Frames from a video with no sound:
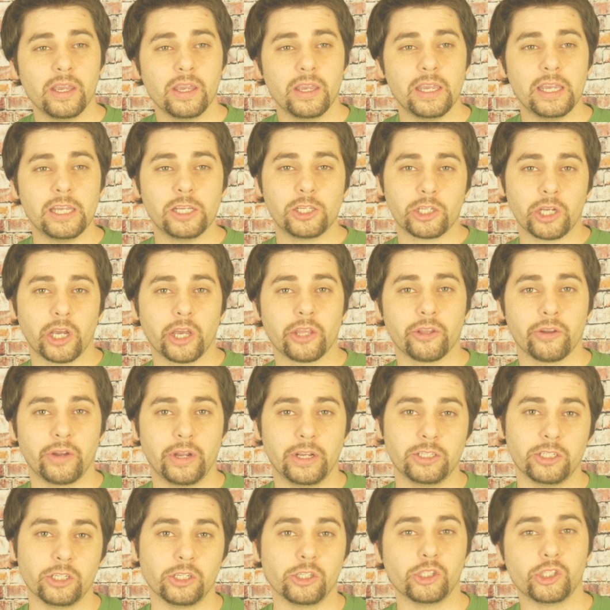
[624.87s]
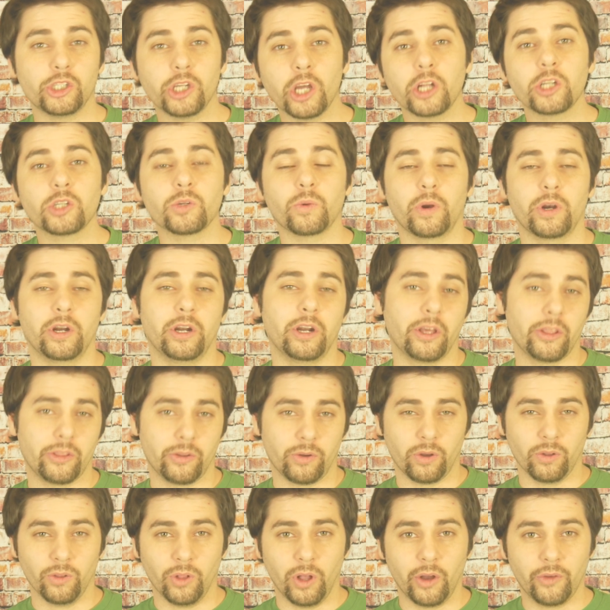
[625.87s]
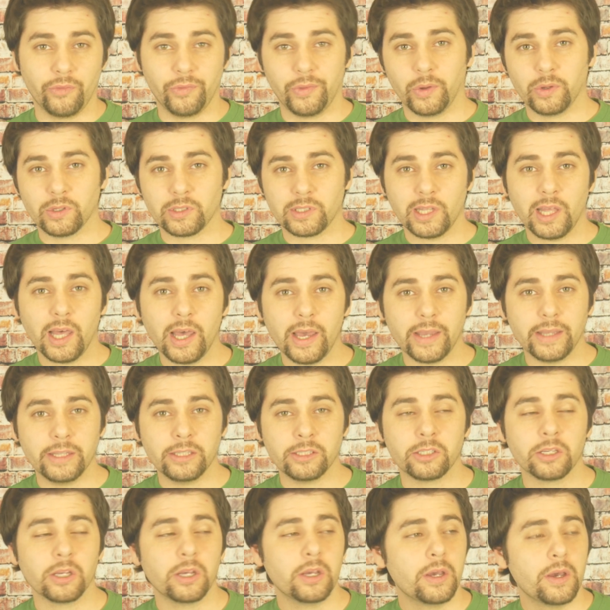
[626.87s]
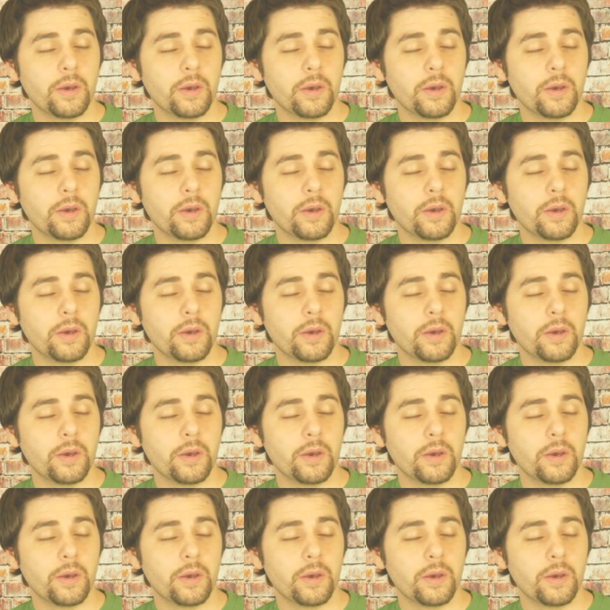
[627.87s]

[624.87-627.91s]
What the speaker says: each other and to judge one another along those lines,